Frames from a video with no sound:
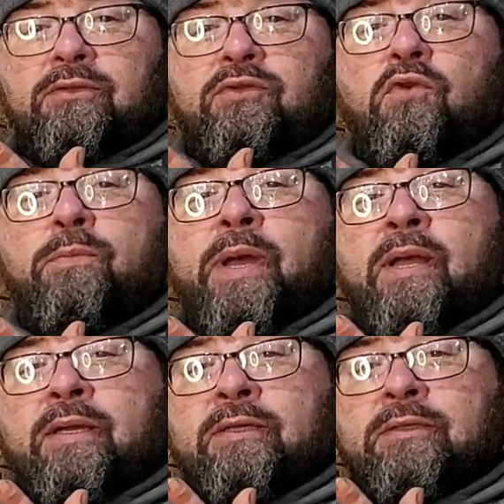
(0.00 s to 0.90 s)

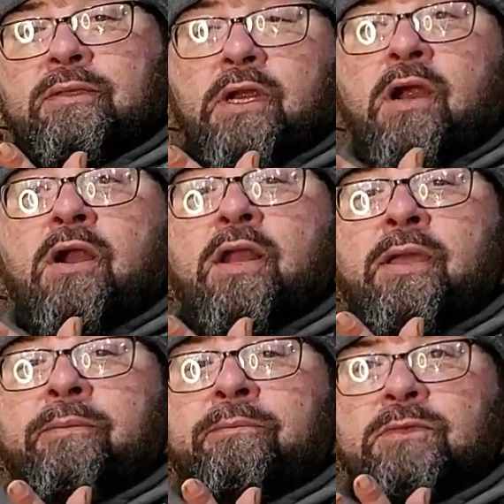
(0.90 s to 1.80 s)
DuPont,
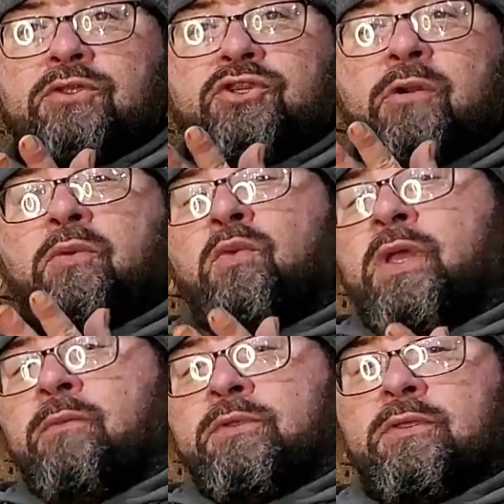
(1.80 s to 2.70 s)
R&M,
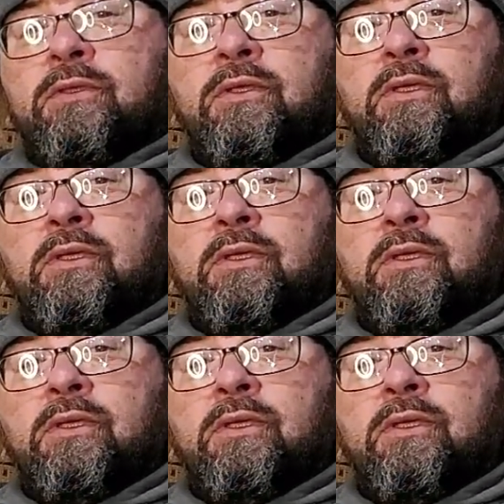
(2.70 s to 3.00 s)
Sherwin-Williams,